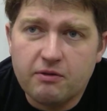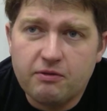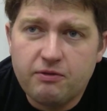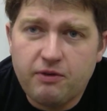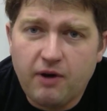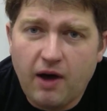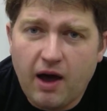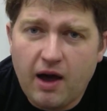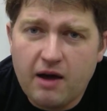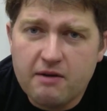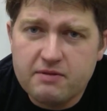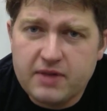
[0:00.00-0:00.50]

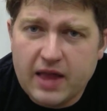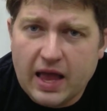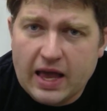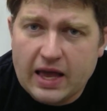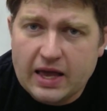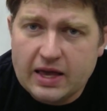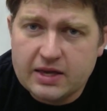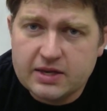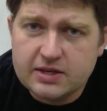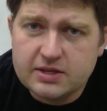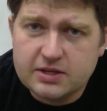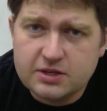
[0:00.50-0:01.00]
5
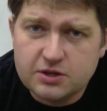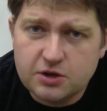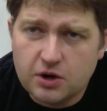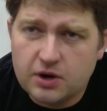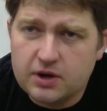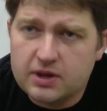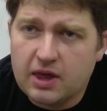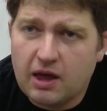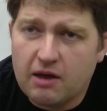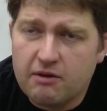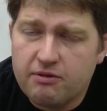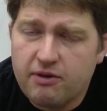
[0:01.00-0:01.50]
days,
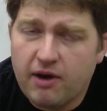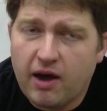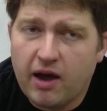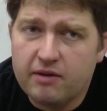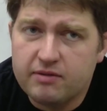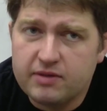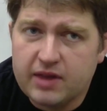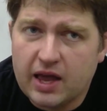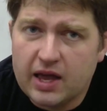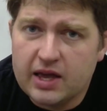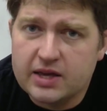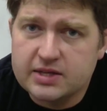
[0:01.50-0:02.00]
during that
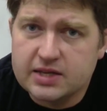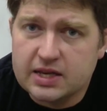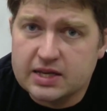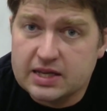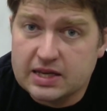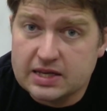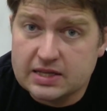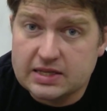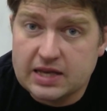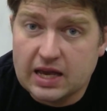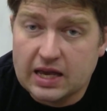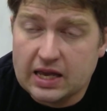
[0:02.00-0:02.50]
5 days, I
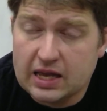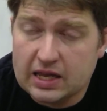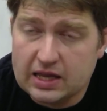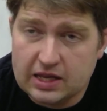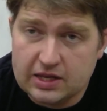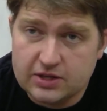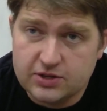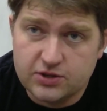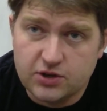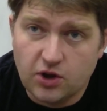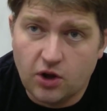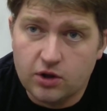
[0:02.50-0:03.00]
didn't take
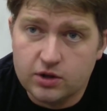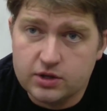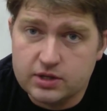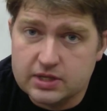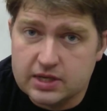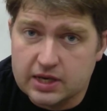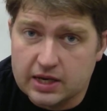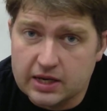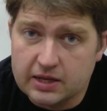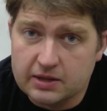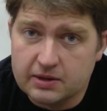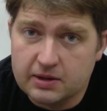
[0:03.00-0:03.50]
any salt
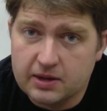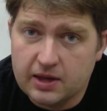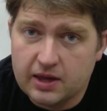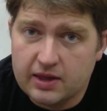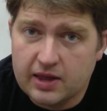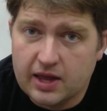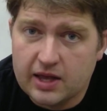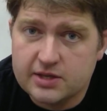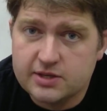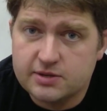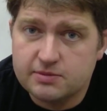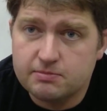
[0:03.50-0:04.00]
in, and
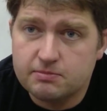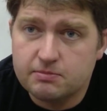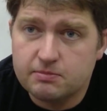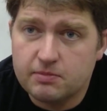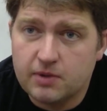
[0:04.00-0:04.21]
that's